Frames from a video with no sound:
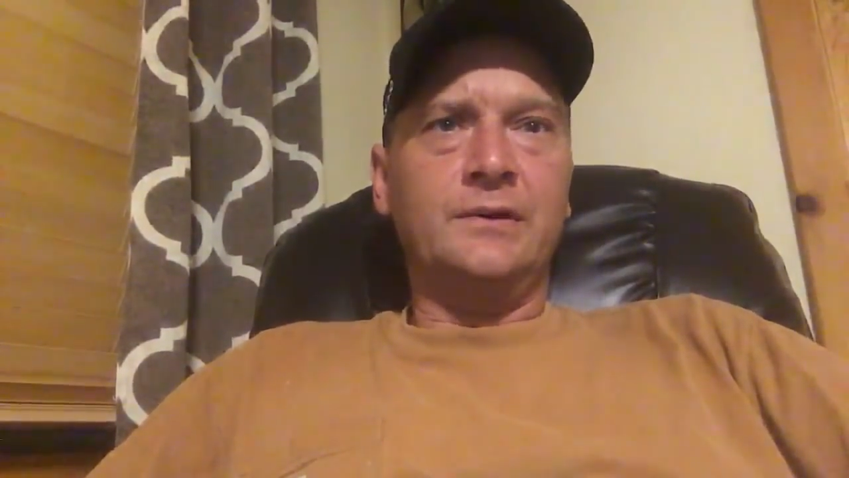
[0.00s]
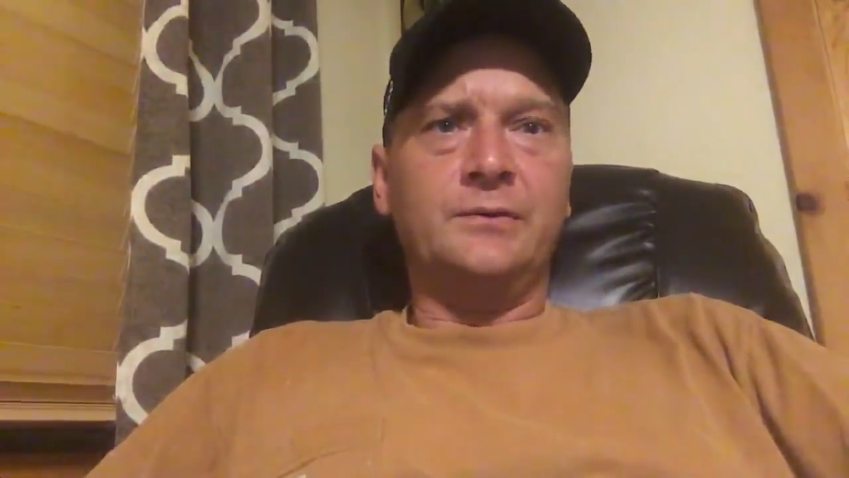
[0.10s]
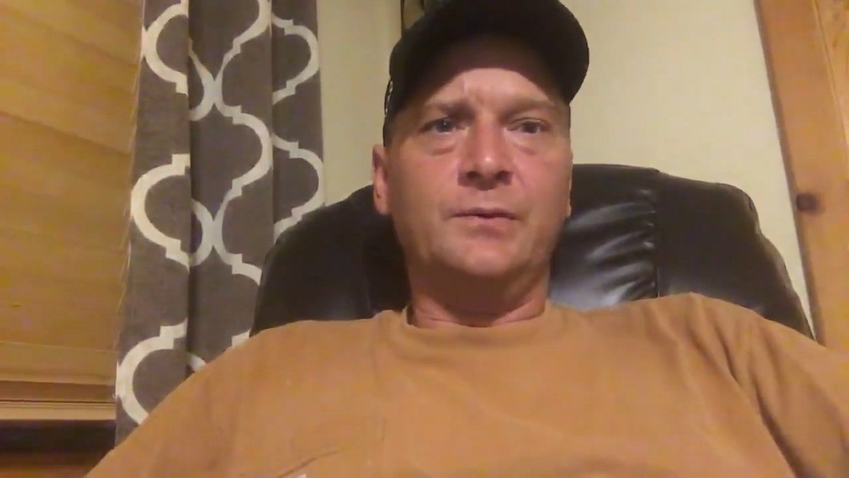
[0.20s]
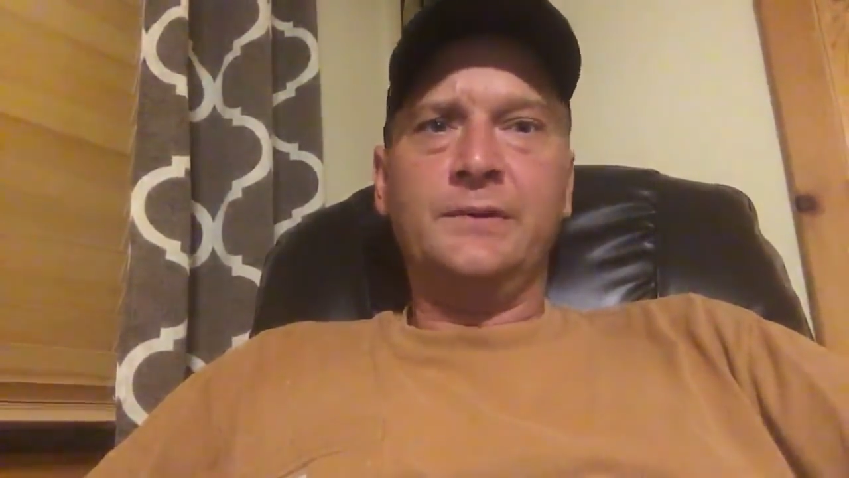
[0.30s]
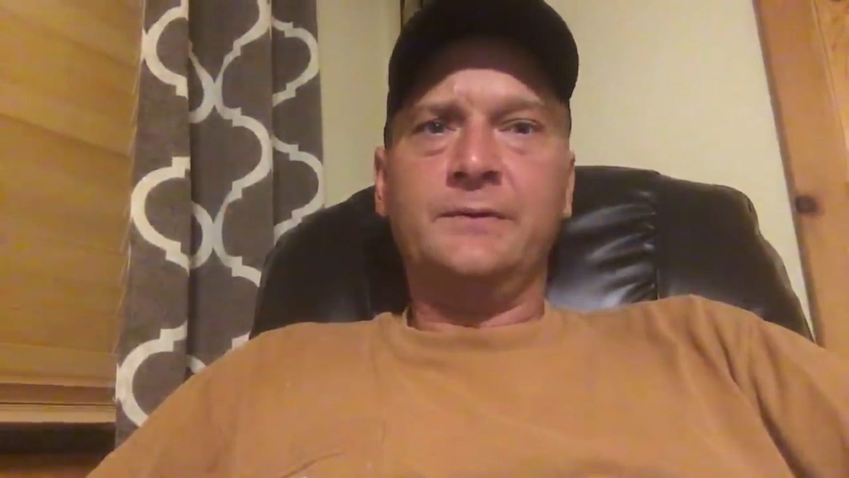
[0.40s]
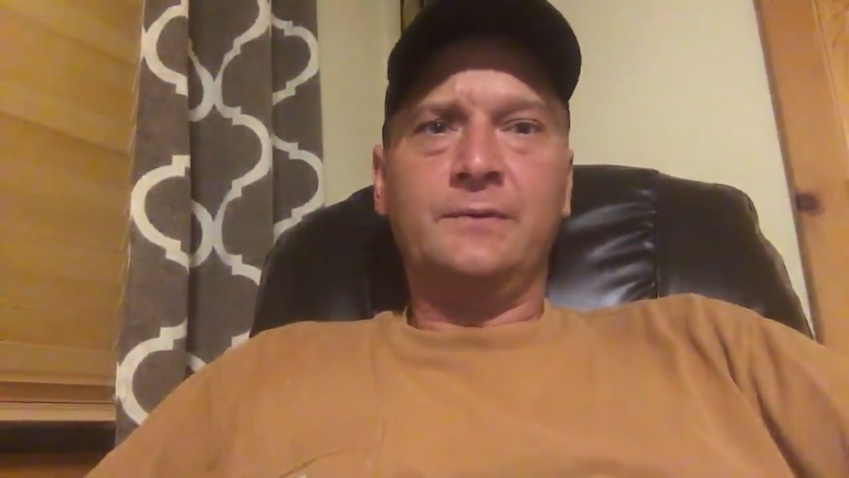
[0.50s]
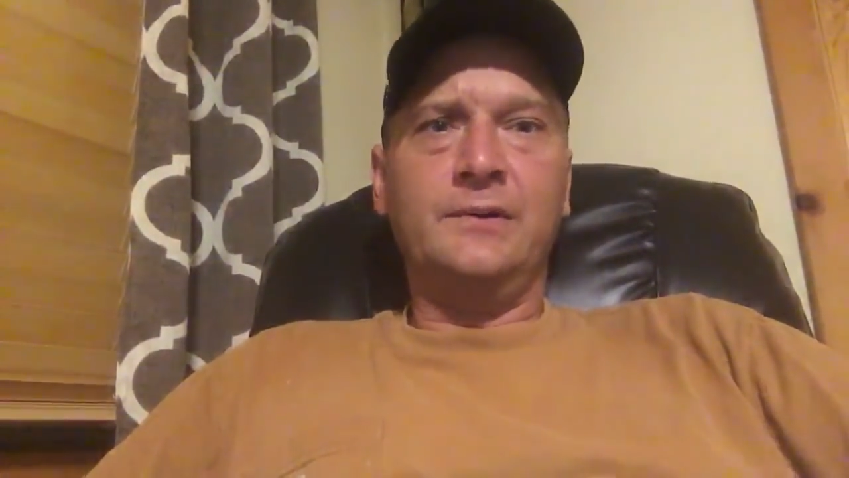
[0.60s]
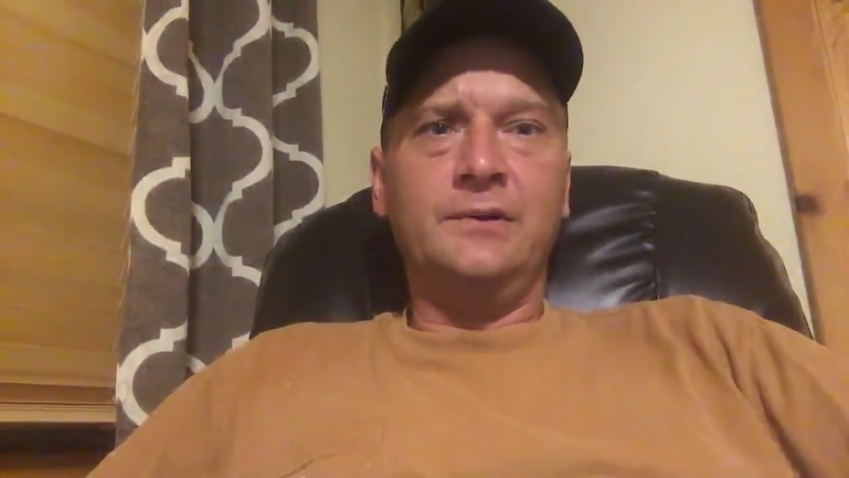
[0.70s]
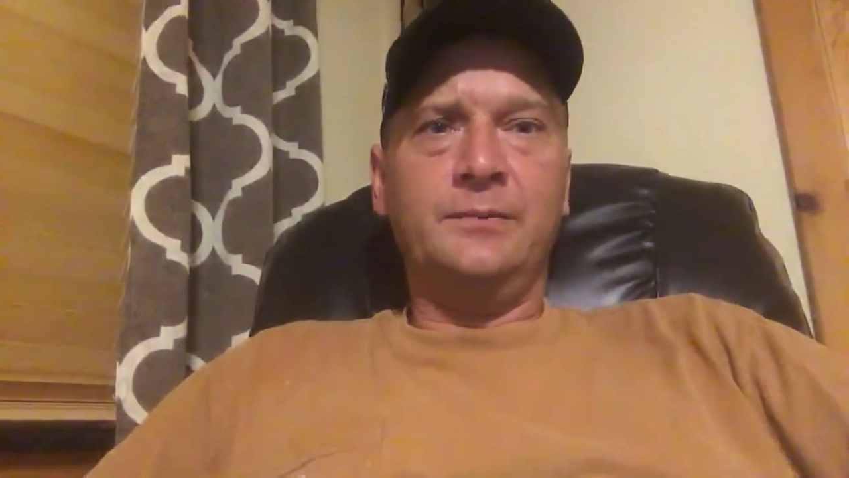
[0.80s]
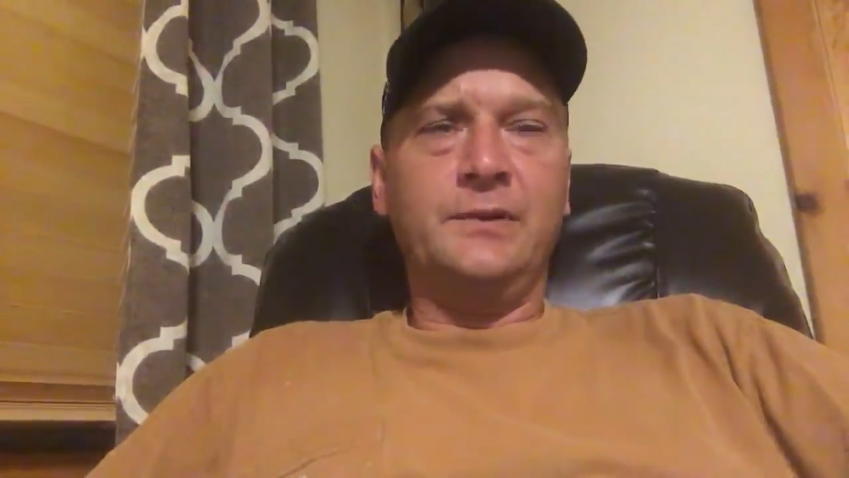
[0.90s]

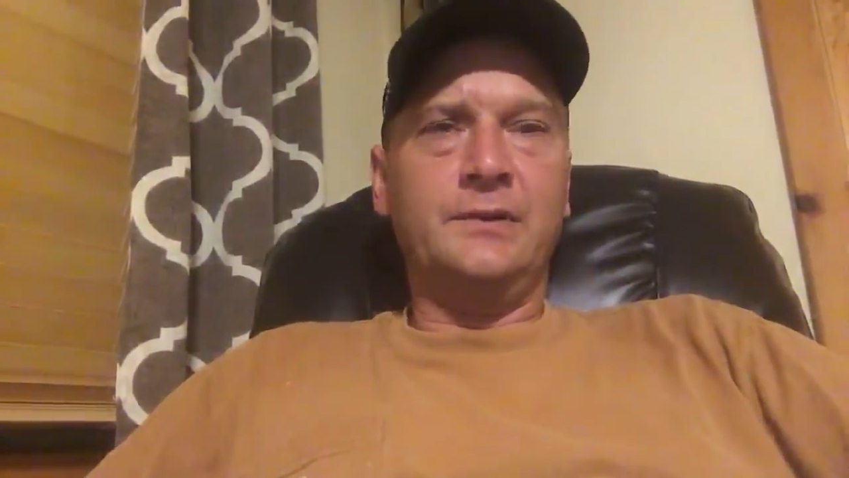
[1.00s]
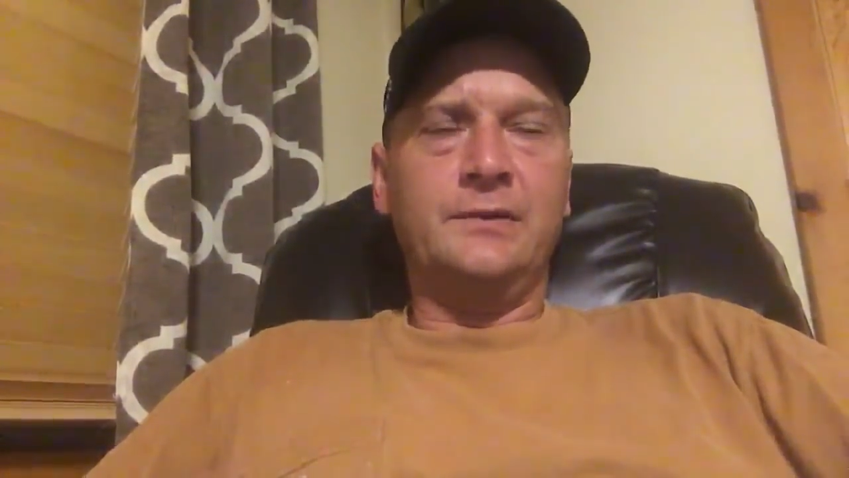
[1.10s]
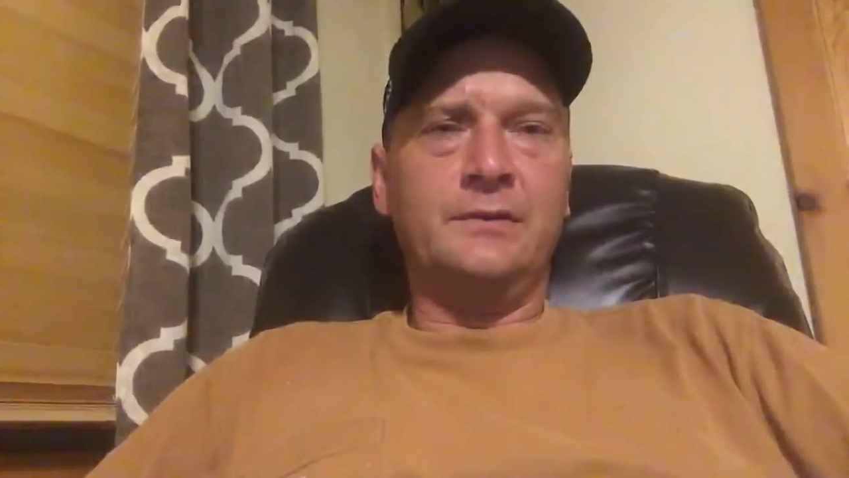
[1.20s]
23, depending